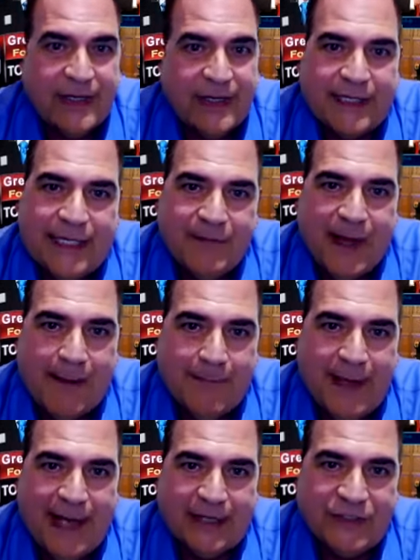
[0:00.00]
Keep that
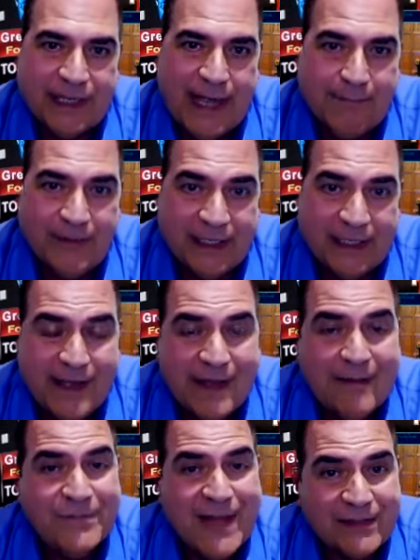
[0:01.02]
patching happening.
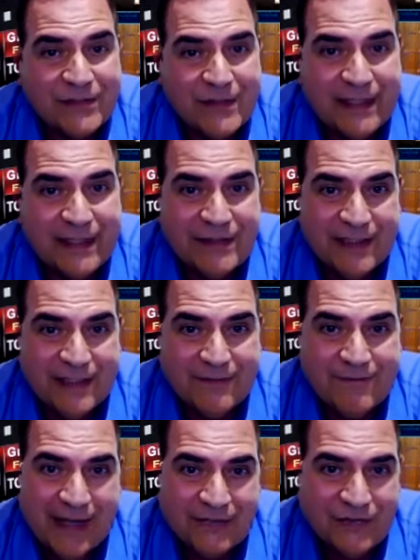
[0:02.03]
Next thing is to
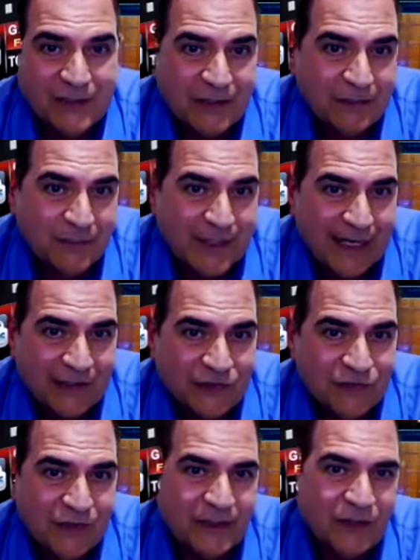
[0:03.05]
invest a little bit
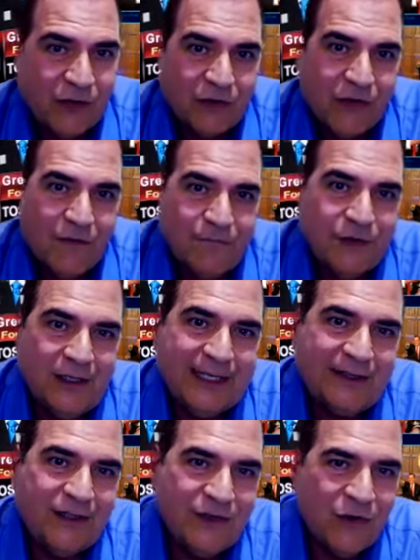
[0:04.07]
extra. Don't go for
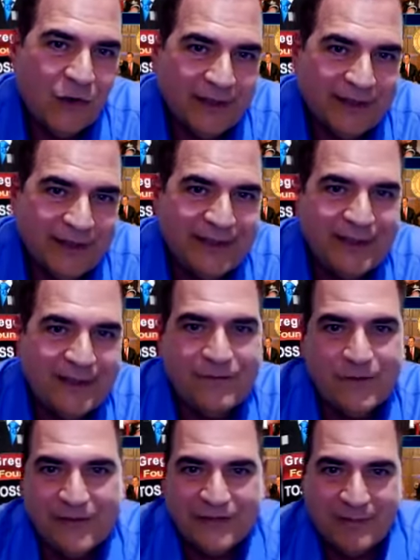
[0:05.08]
like the Norton and for
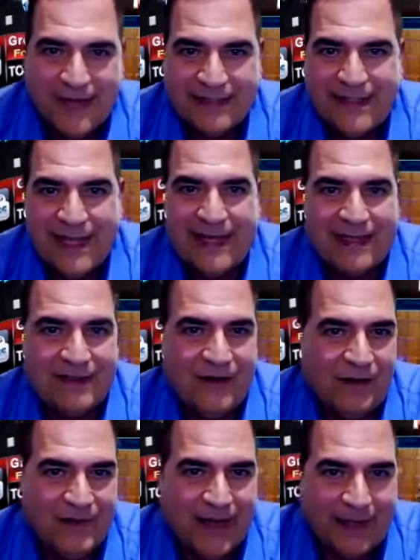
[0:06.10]
the Symantec and
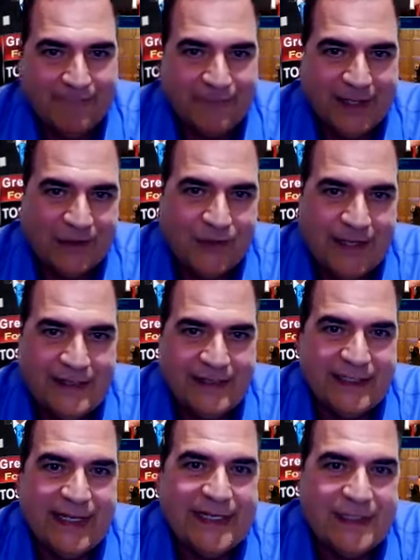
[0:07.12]
all of that like
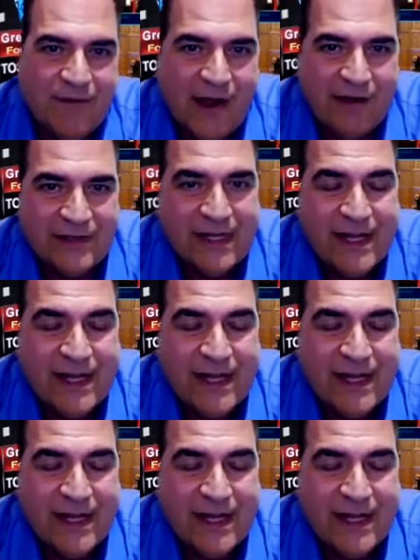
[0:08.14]
crazy antivirus